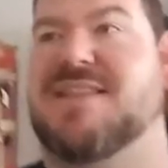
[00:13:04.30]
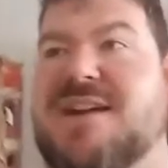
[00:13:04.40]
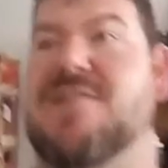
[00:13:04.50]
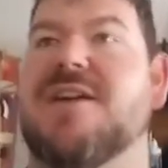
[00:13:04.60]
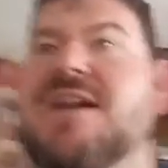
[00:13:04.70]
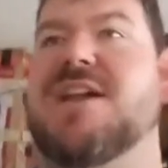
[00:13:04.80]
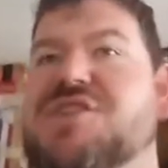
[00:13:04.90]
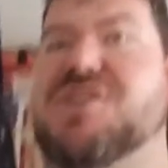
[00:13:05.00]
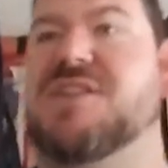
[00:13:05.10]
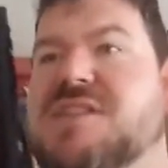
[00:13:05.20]
there. It's
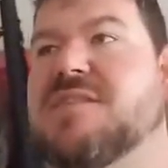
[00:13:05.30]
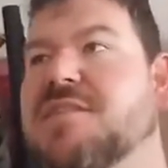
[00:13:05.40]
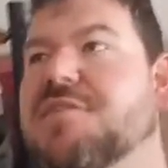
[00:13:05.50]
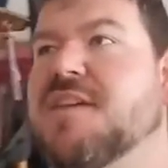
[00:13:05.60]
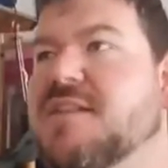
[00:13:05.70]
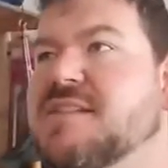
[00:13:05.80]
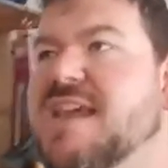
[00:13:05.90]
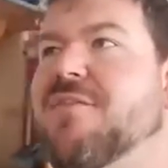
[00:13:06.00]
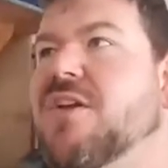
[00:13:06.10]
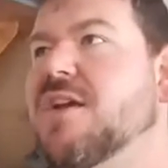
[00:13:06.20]
just things
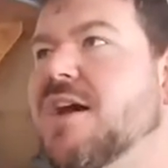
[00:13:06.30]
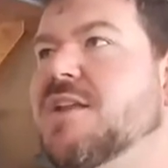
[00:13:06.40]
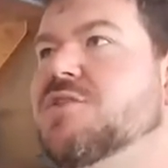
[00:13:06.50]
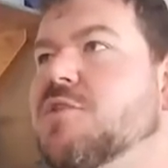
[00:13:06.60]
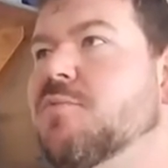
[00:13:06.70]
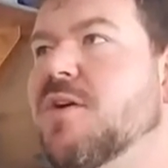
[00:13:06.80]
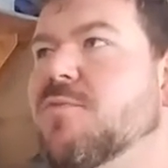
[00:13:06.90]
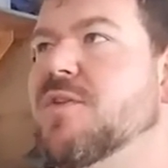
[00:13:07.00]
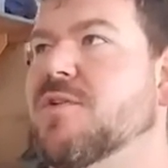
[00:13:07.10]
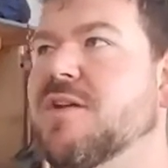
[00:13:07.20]
haven't gotten to a point
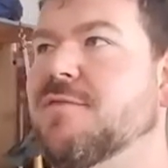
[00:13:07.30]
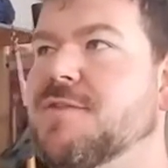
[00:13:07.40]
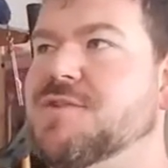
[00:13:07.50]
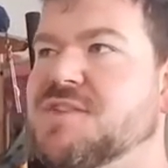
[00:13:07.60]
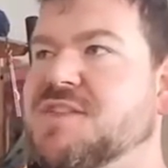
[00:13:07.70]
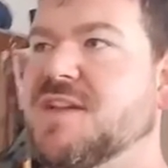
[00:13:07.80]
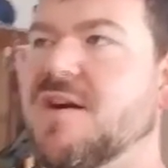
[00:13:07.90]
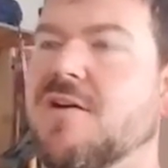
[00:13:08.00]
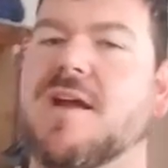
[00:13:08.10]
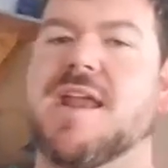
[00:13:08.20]
where they're going to officially say,
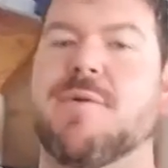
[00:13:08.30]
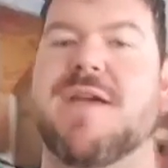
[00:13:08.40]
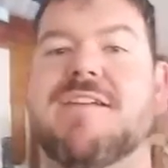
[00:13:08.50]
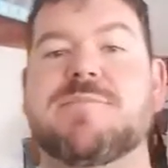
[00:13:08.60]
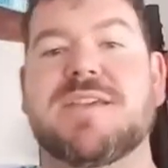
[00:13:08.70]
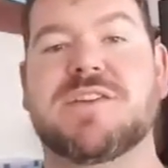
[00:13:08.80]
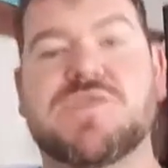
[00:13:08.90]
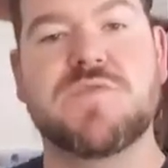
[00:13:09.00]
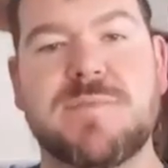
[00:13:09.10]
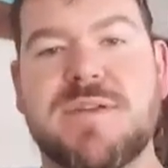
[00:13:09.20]
all right, now we have to begin
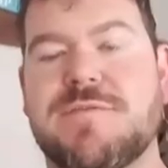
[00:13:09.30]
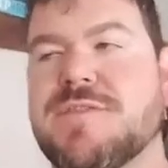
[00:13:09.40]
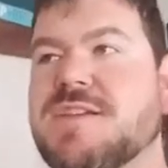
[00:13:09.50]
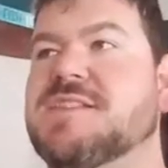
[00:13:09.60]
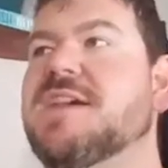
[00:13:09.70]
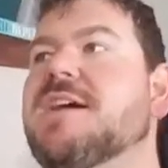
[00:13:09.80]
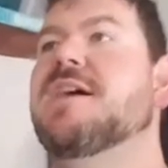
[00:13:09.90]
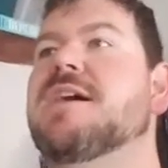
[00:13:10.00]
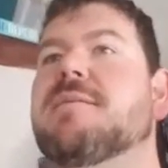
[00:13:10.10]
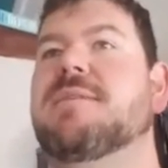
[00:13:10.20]
treatment for this.
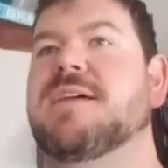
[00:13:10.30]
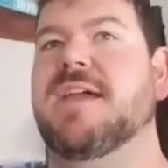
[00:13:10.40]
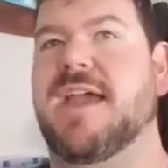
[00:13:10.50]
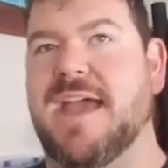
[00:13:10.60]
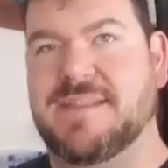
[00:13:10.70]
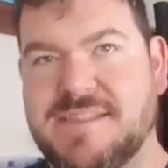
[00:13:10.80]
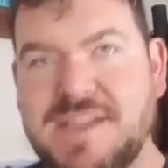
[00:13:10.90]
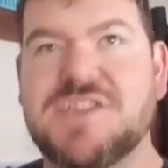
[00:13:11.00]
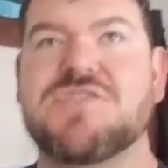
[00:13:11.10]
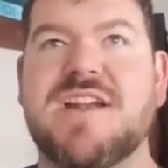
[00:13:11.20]
And it
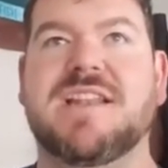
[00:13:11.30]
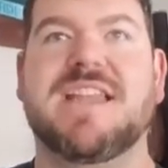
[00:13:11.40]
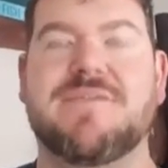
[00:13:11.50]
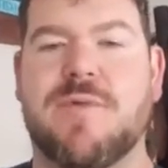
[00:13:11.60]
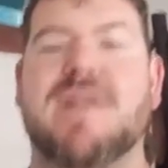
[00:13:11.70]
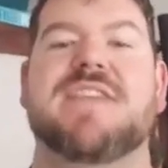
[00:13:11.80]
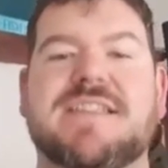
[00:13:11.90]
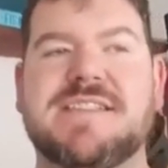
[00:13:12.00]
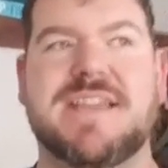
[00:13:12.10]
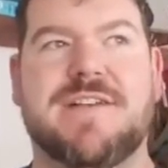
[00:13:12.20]
sucks trying to live around
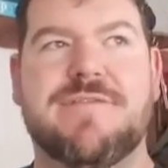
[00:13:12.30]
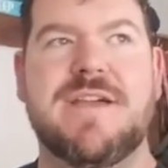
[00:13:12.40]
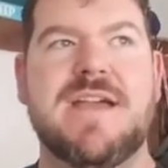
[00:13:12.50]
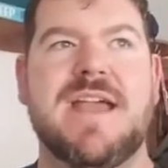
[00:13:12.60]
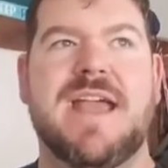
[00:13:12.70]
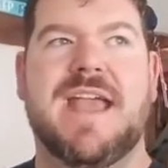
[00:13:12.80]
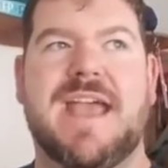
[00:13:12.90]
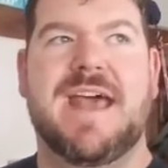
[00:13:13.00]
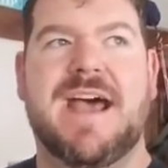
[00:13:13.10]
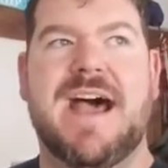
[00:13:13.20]
that stuff.
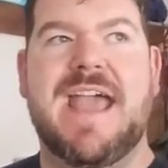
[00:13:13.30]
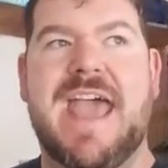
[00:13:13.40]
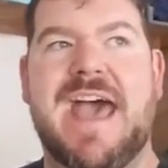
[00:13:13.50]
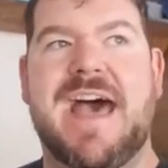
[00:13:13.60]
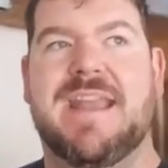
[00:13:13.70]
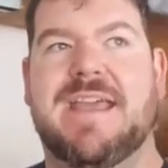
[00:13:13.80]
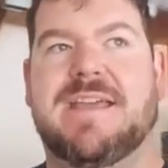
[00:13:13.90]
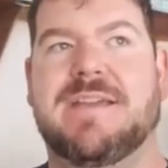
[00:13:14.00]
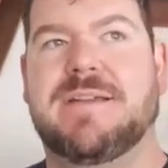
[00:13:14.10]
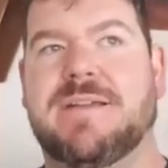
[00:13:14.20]
And I had,
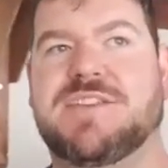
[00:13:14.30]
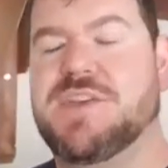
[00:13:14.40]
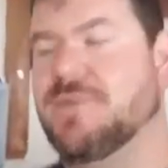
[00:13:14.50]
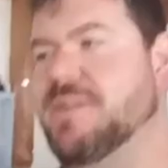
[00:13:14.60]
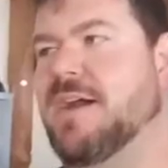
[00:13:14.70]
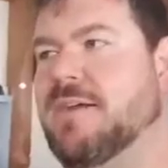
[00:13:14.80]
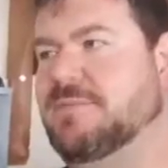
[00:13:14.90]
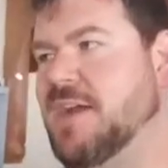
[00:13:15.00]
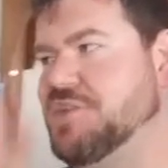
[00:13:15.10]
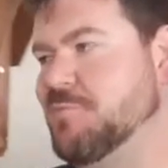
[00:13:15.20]
so
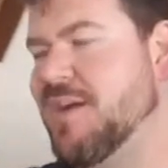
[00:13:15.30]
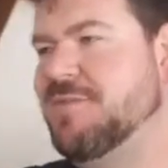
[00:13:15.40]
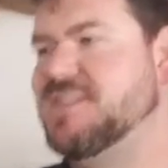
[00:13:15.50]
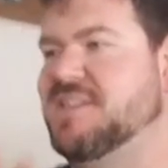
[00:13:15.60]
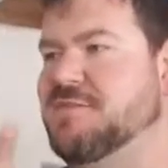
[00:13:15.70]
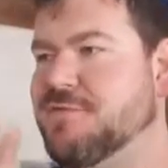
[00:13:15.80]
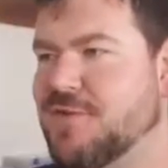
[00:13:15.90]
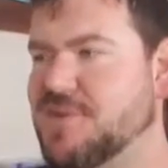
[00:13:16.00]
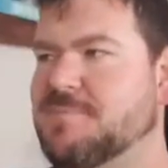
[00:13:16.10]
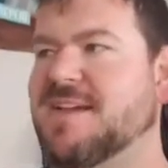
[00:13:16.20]
I, I should preface this
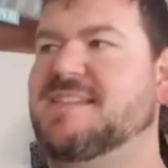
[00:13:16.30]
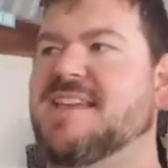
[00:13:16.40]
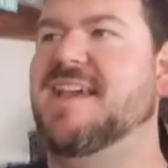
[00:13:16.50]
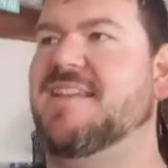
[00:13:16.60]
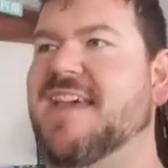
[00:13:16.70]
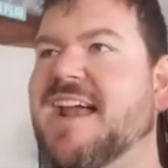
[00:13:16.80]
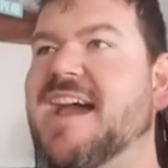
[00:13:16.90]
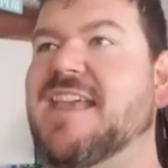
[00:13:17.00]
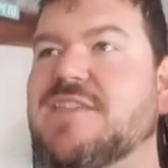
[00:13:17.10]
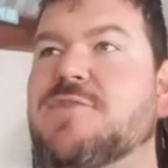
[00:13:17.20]
first by saying that
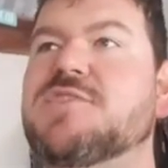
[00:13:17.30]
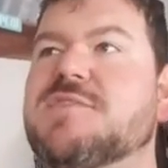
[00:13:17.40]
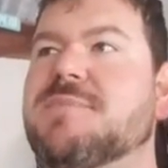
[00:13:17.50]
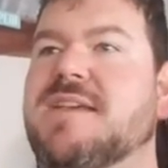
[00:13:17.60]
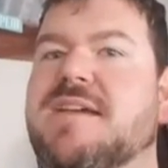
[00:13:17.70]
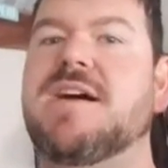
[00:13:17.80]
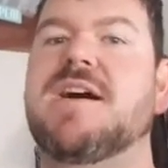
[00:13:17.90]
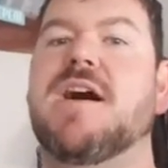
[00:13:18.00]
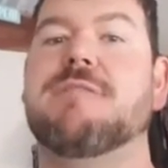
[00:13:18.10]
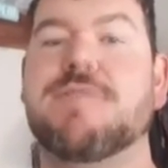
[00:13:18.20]
I used to be
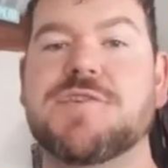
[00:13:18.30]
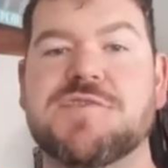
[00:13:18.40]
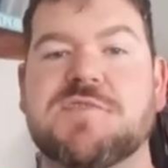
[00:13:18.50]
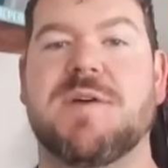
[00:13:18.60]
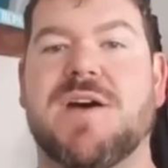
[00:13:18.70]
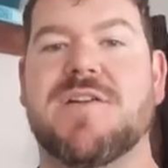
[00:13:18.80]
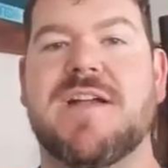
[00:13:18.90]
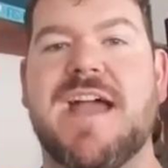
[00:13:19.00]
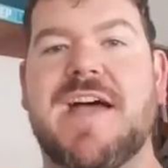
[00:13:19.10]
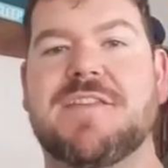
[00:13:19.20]
a first
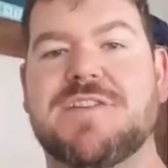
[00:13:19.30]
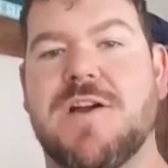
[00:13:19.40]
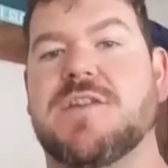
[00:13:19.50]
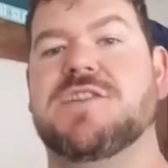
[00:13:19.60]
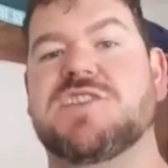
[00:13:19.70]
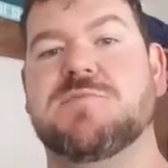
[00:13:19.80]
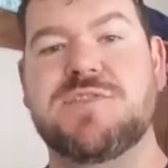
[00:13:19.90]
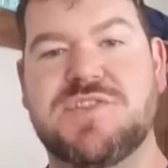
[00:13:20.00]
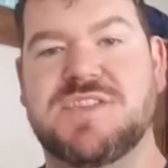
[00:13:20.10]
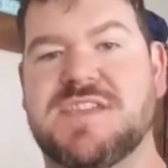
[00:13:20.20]
responder at the Target
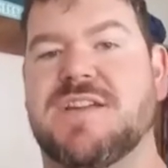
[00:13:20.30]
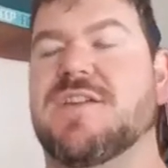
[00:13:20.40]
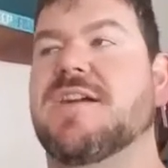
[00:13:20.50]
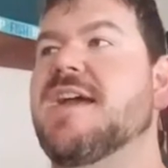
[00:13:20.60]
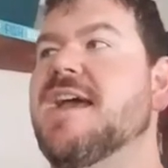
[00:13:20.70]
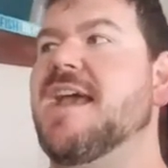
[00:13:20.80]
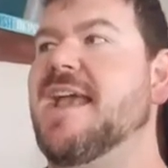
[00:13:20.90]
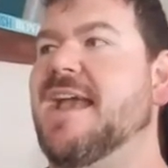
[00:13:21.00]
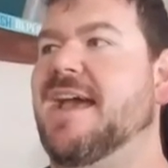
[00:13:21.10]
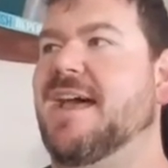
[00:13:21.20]
Distribution Center.
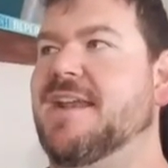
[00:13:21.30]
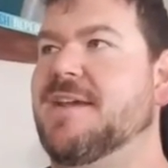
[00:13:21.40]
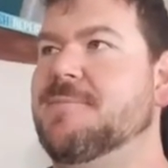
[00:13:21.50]
And